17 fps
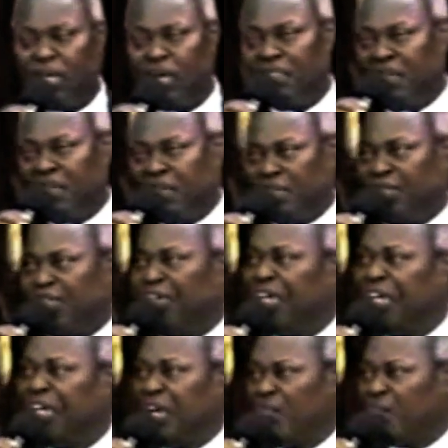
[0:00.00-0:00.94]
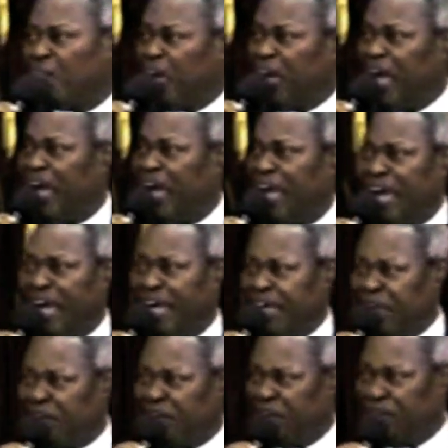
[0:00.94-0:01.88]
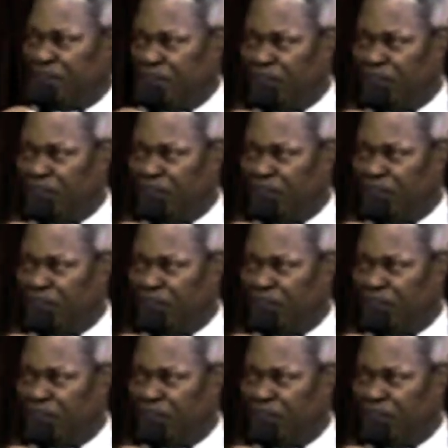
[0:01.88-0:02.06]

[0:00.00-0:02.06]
of the tree of life.